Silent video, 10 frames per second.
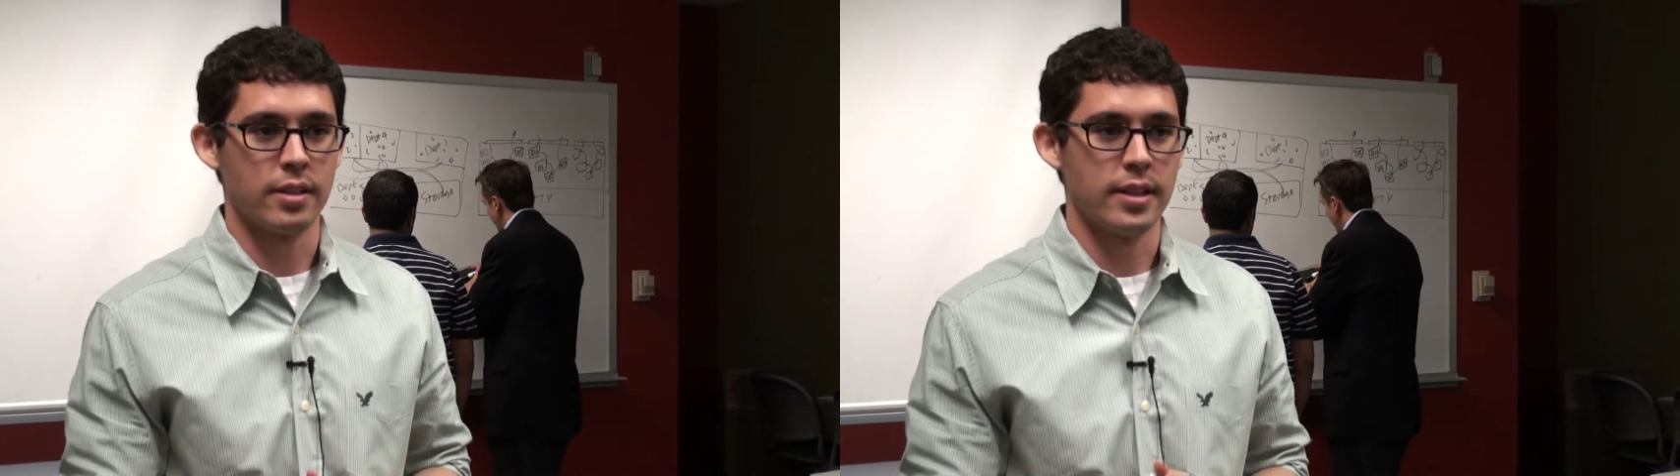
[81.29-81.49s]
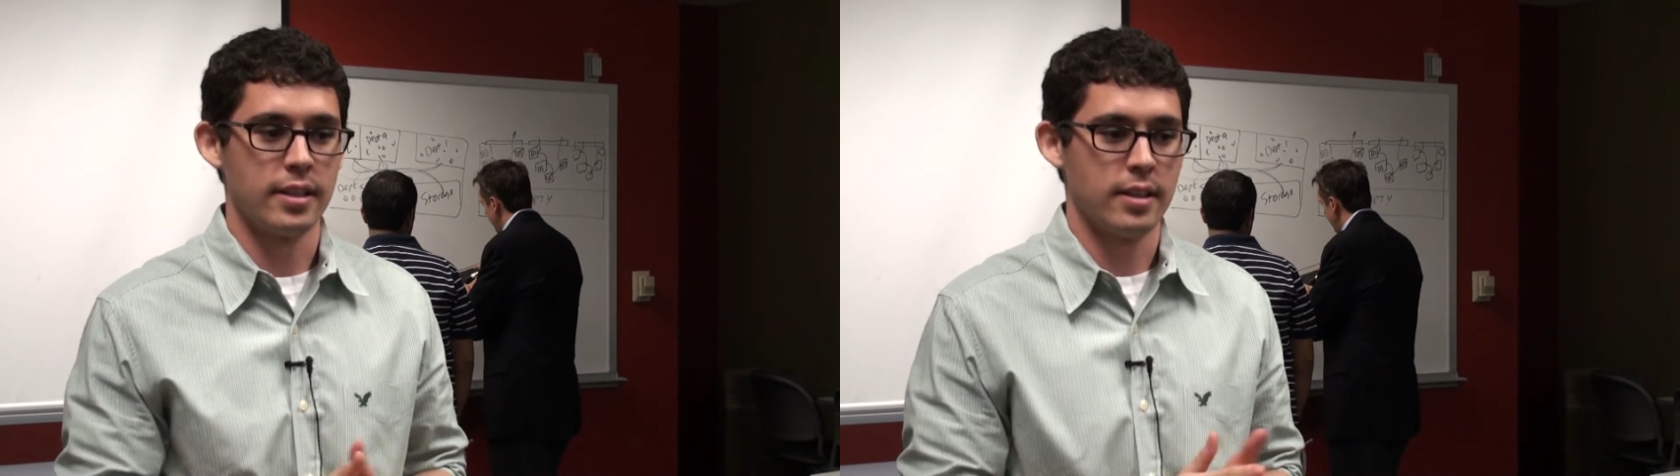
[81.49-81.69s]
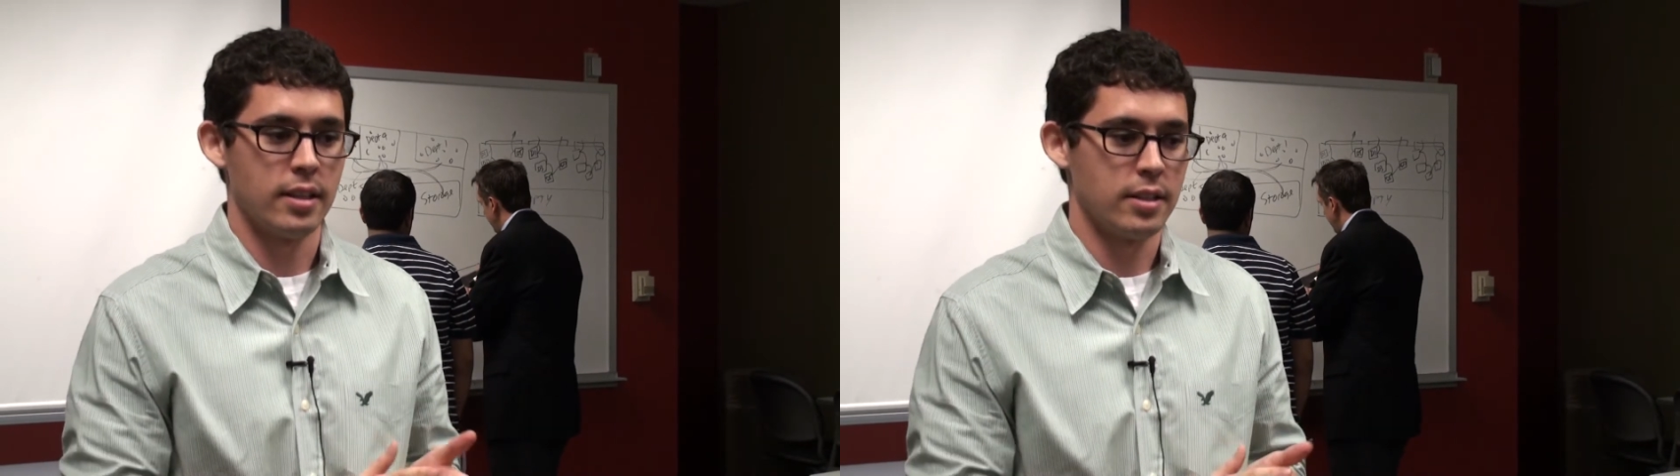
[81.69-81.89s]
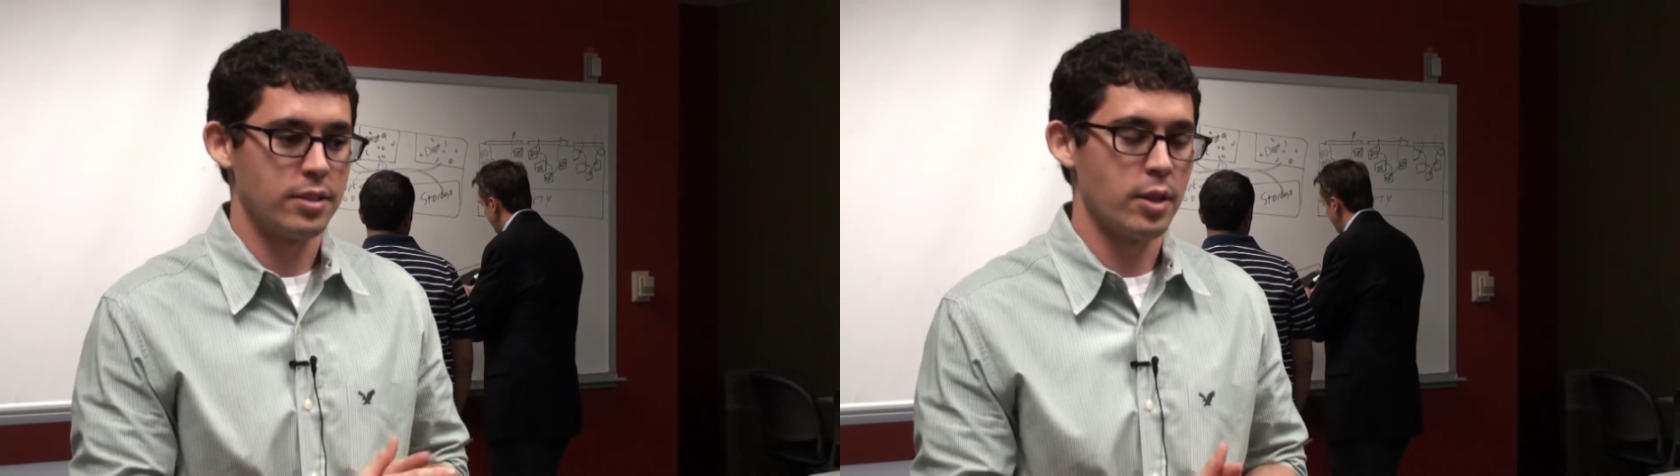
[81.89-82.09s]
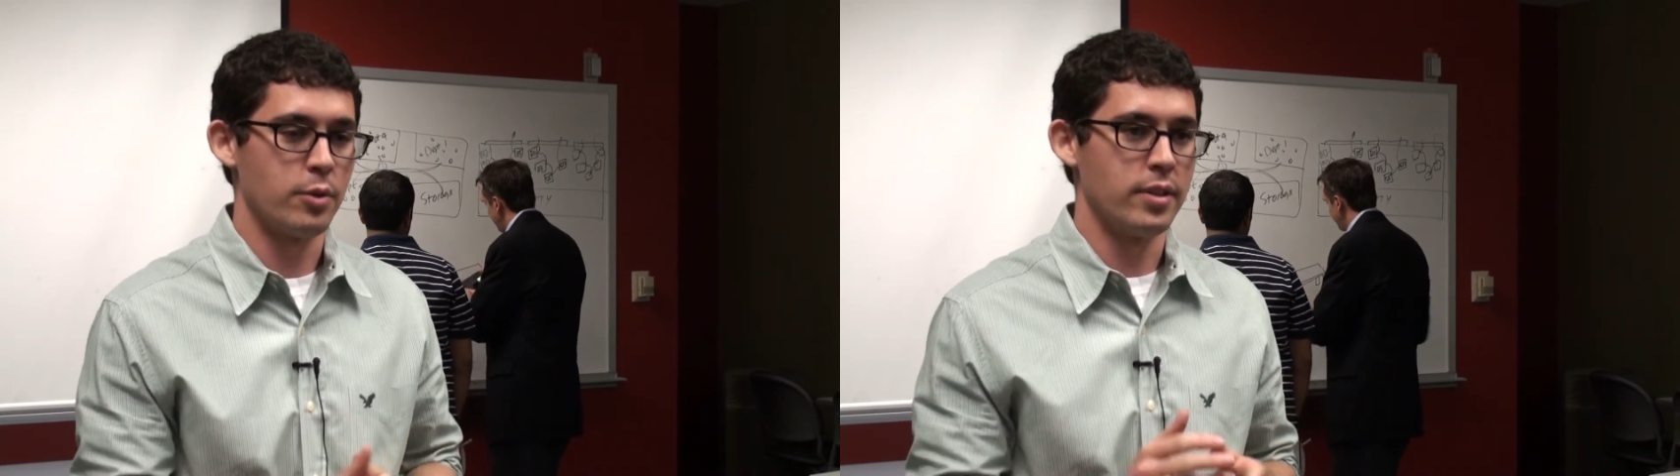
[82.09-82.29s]
And it uh,
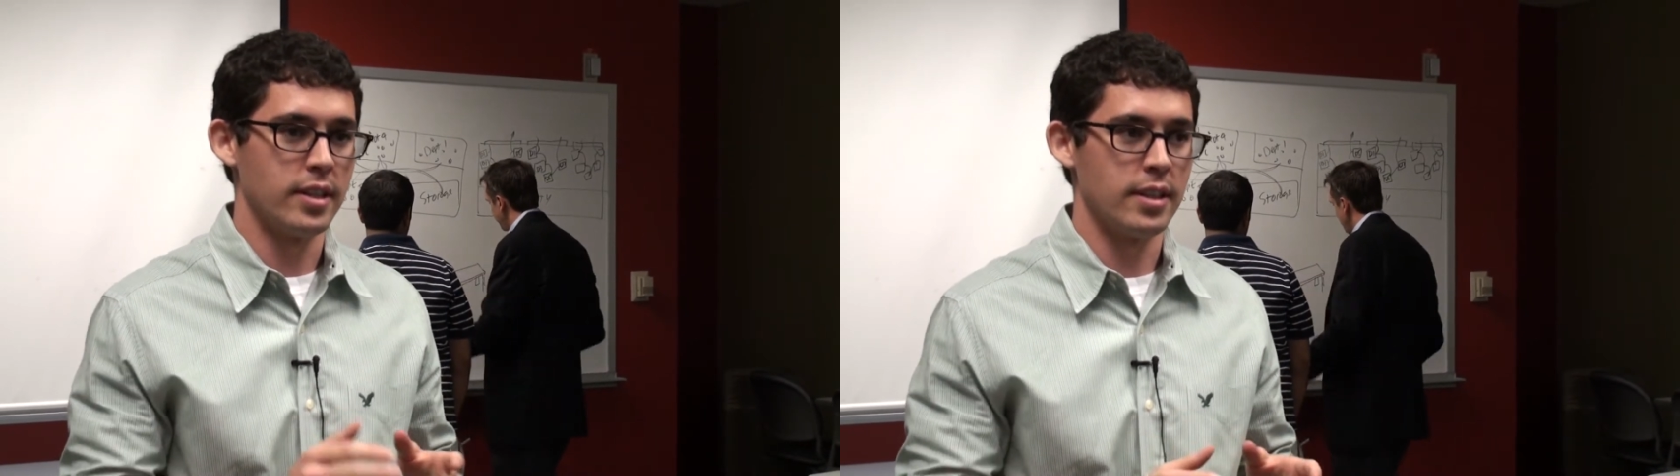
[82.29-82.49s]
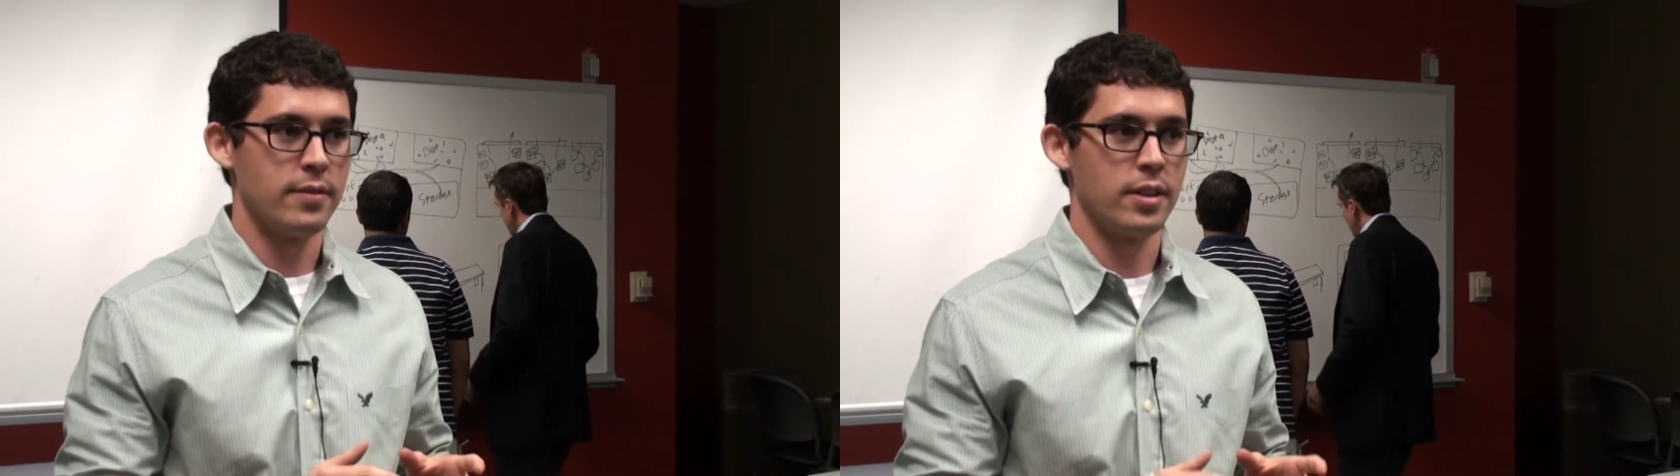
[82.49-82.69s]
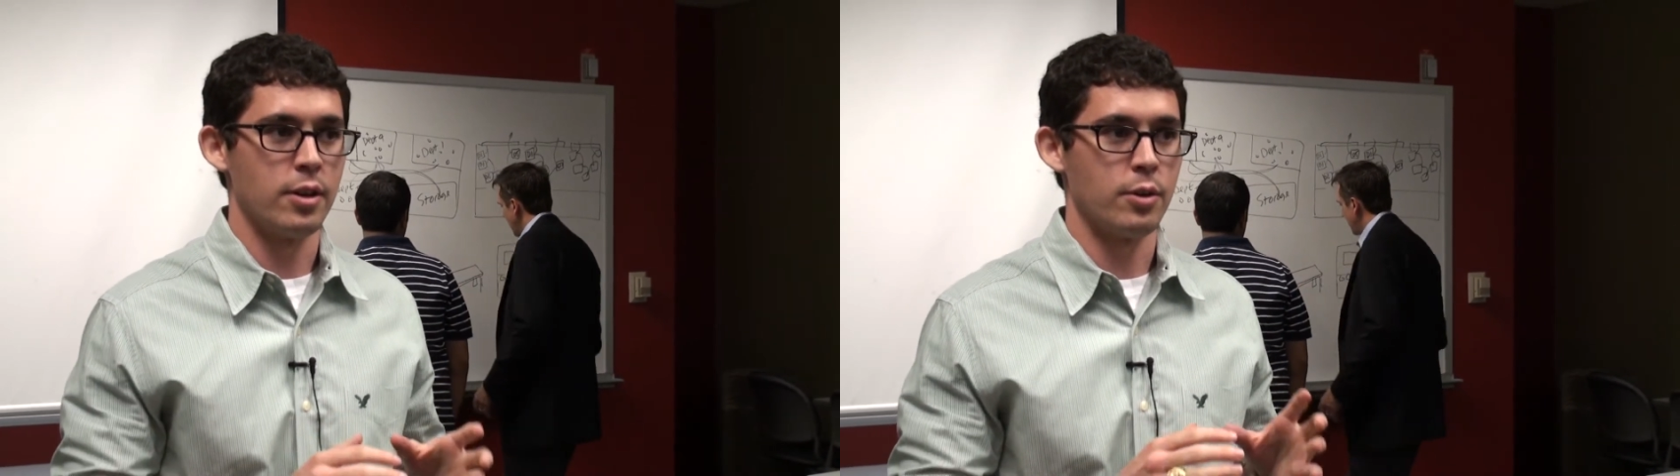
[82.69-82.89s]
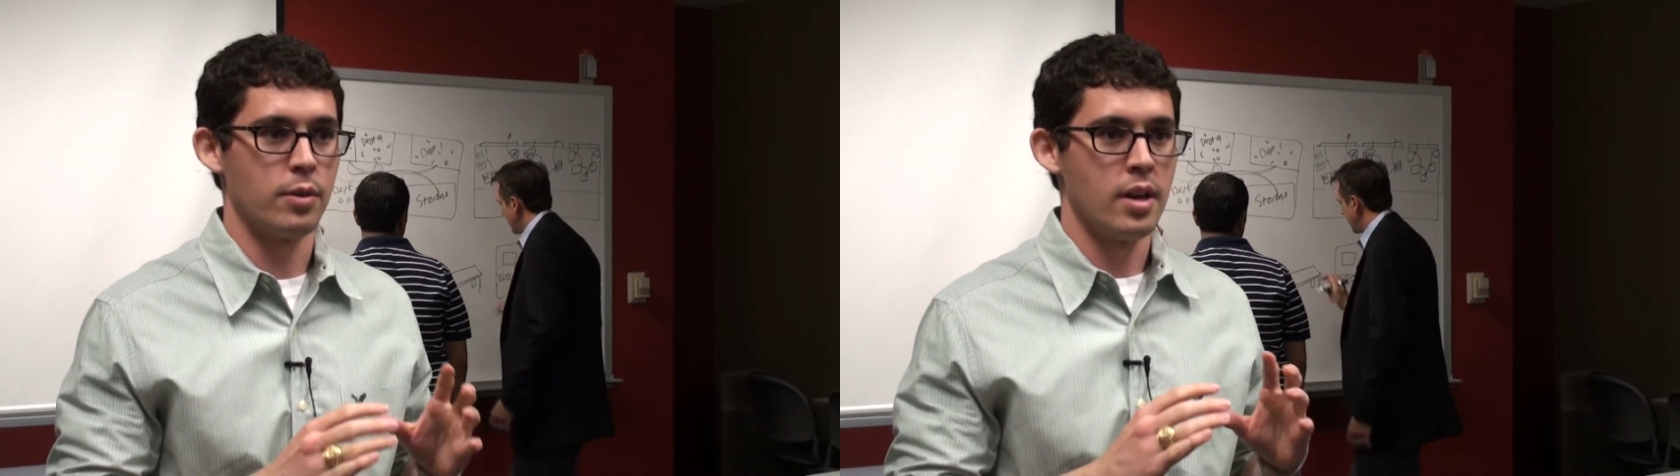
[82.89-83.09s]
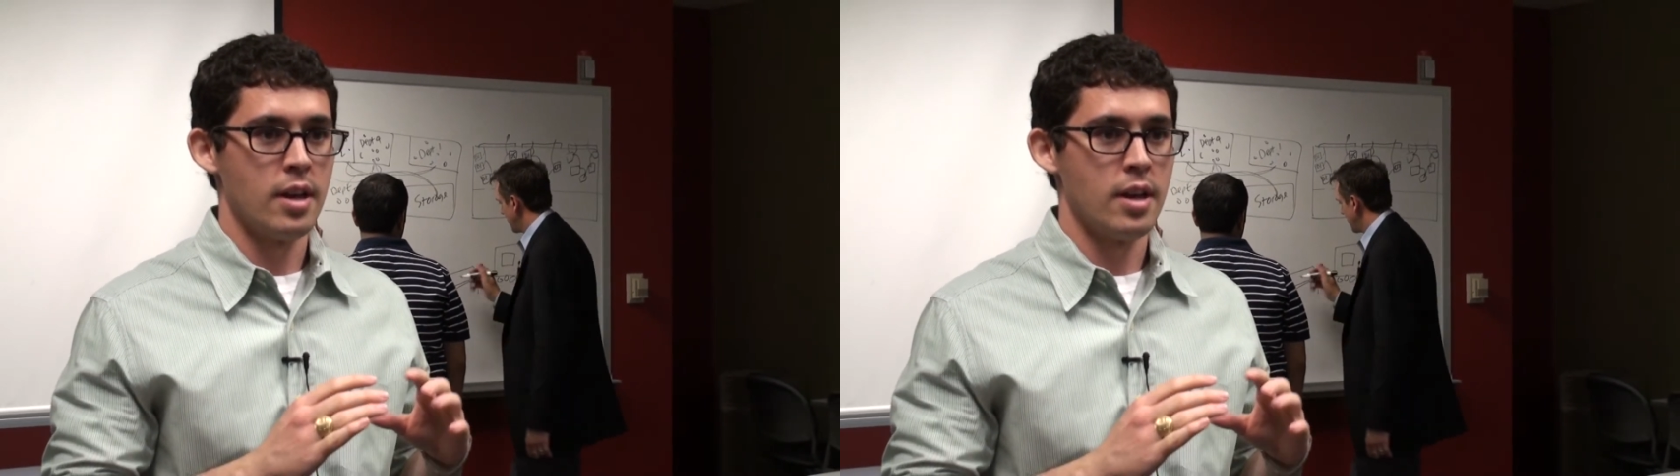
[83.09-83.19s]
showed that even though